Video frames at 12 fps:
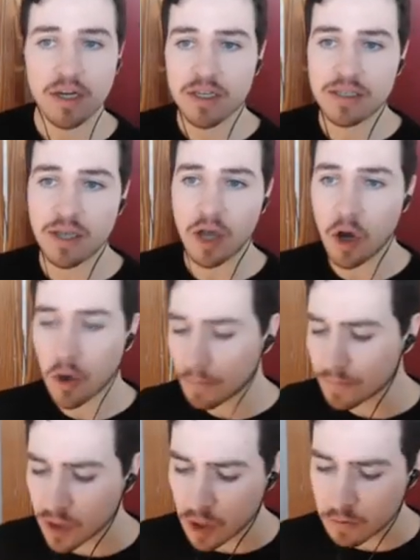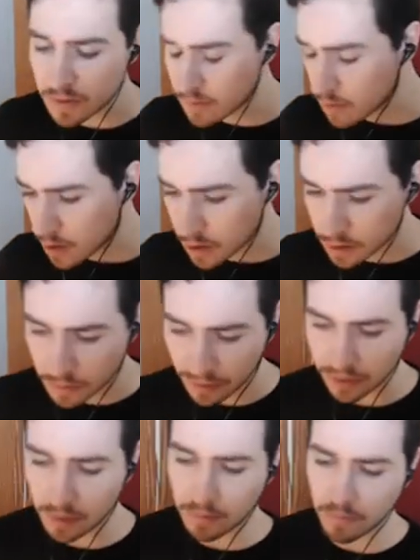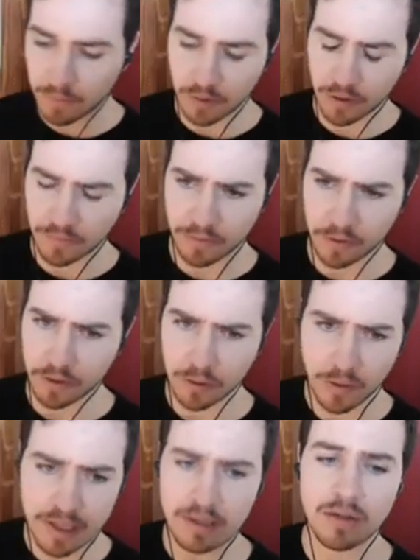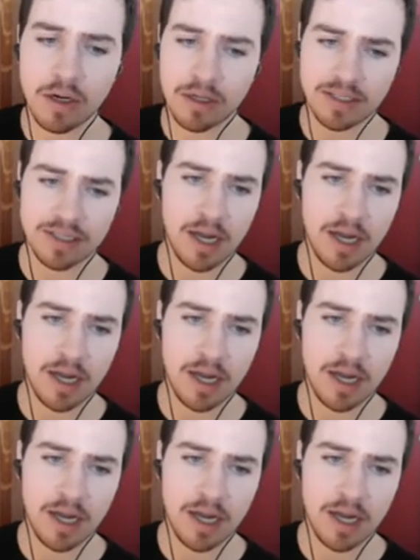So, we worked with them for quite a long